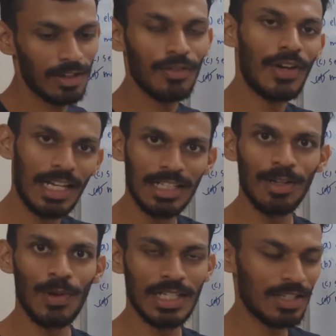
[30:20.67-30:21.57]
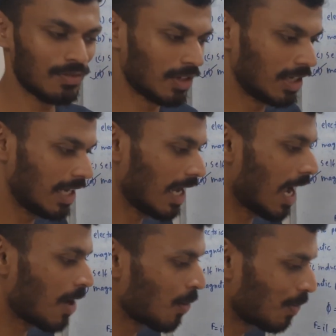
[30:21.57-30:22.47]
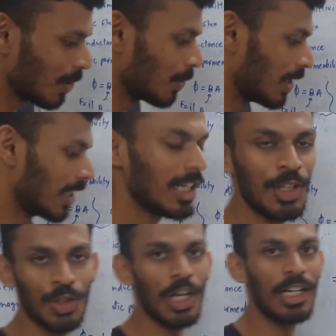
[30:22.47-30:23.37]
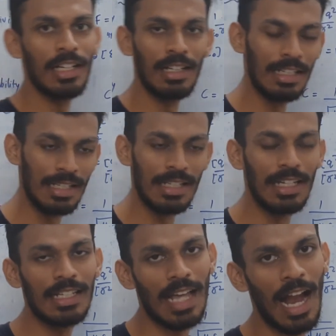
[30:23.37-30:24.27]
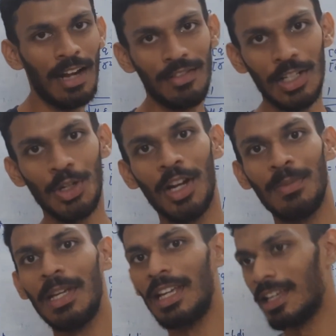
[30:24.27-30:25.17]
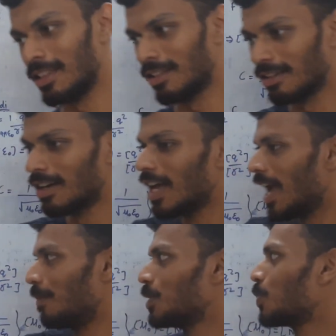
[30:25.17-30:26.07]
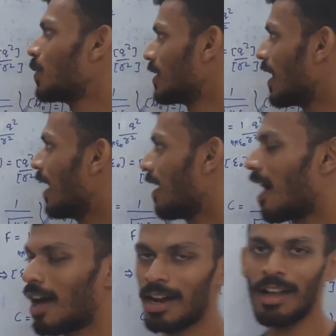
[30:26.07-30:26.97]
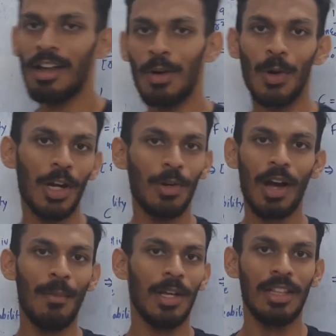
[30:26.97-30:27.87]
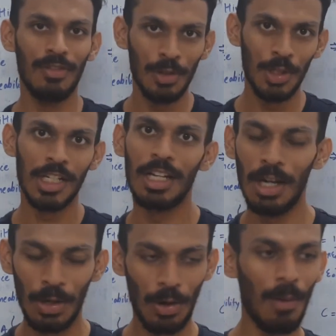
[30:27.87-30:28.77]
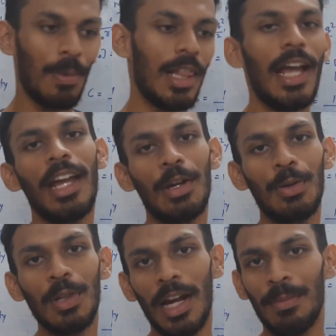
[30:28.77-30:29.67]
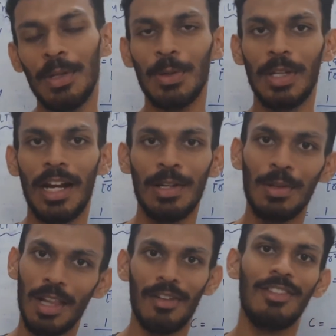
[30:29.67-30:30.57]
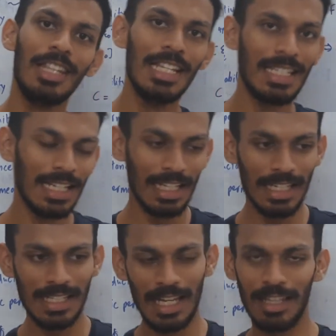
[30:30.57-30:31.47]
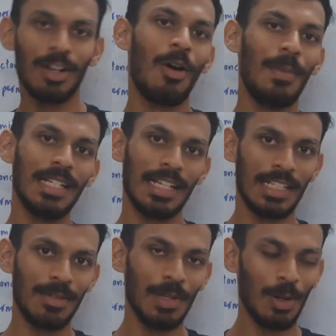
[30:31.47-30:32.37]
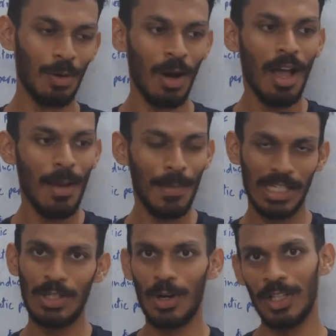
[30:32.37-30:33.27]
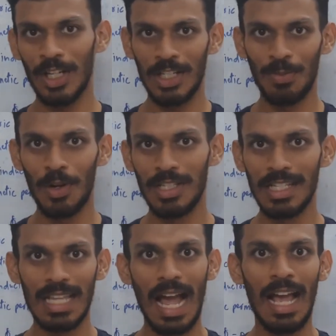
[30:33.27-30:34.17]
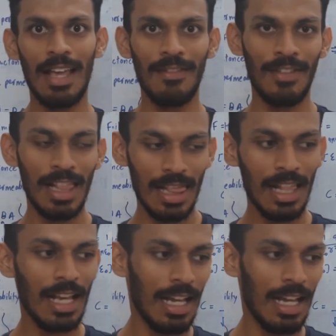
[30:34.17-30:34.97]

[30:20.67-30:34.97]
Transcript: the final question for the day i hope you really enjoyed this series and will join me in the episodes that are going to come in the future. Drop a like, do let me know that you loved this series in the comment section below. Based on your responses, I will